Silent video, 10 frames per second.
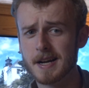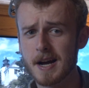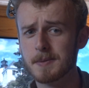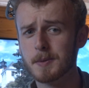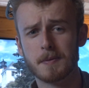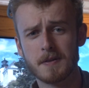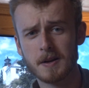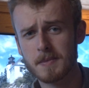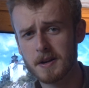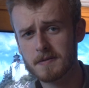time to
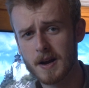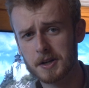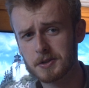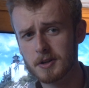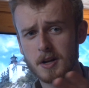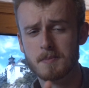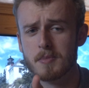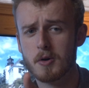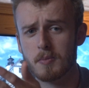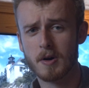perfect manufacturing on
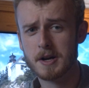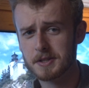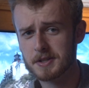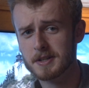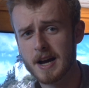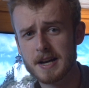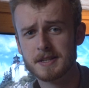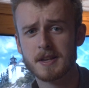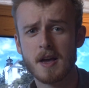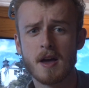both processor
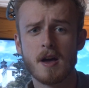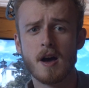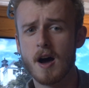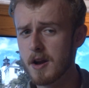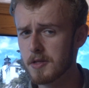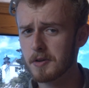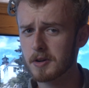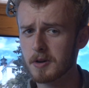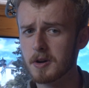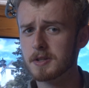dies. Another
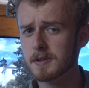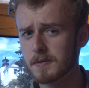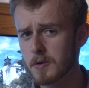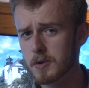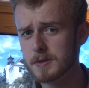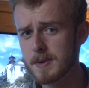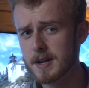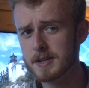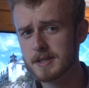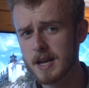occurrence of cores
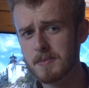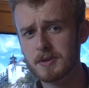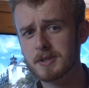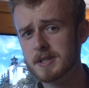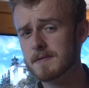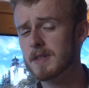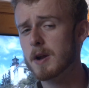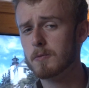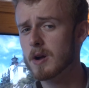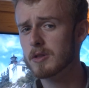being disabled is if
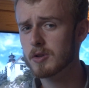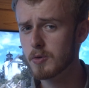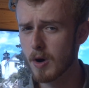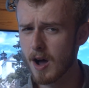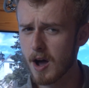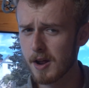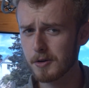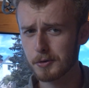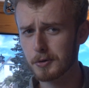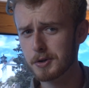they run too hot
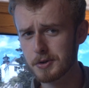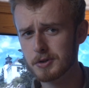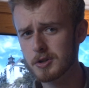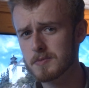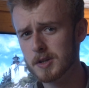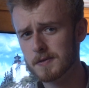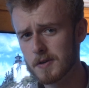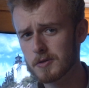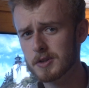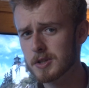or use too much
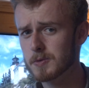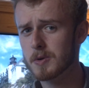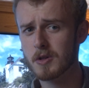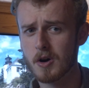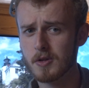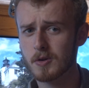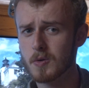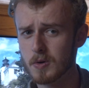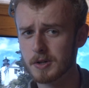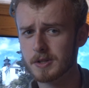voltage with all the
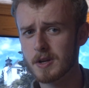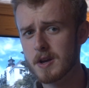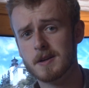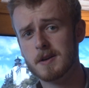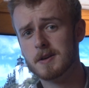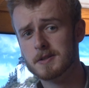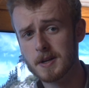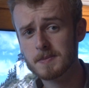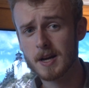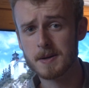cores.
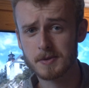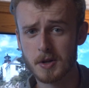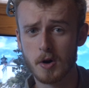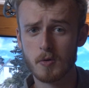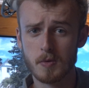Sometimes though,